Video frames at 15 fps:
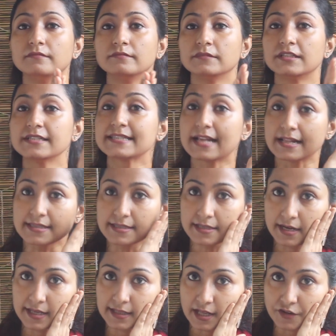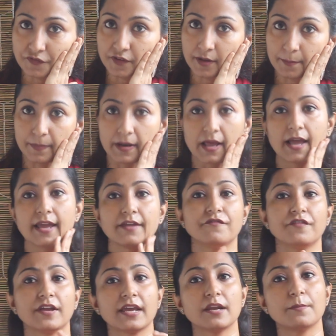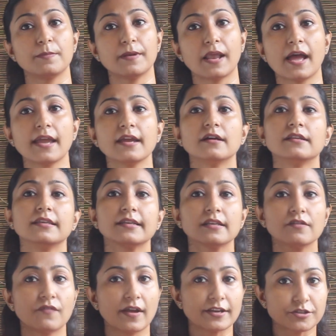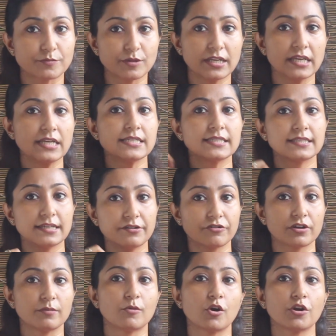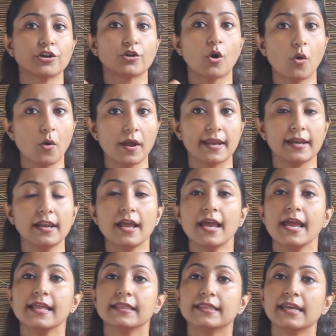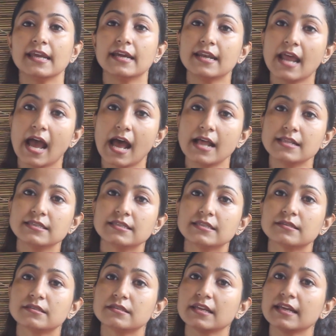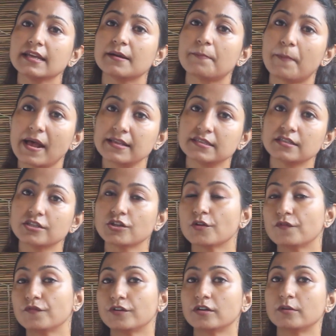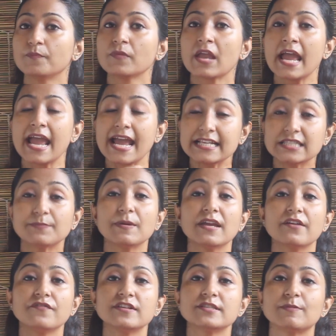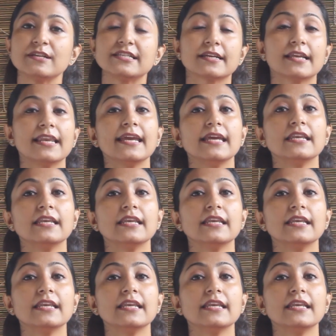the sunscreen that we apply, if we can apply a little vitamin E serum or an oil, the enhancing capacity of a SPF is basically